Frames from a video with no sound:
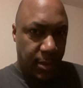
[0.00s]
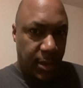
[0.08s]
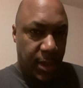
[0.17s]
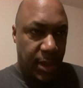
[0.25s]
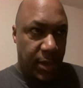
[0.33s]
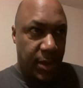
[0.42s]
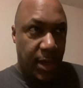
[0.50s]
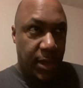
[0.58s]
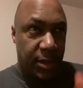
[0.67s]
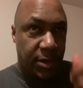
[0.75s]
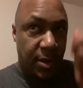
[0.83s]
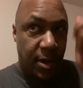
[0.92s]
And then you got
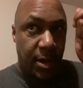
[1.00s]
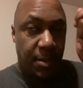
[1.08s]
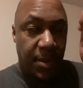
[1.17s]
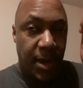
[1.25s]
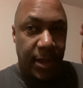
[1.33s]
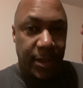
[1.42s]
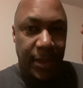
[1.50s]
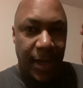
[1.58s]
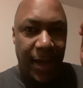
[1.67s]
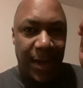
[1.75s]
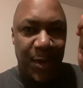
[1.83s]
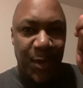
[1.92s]
this target behind the
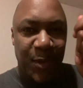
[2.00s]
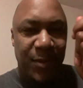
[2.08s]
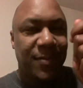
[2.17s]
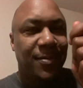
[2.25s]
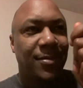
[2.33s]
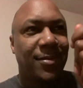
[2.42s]
sand dune,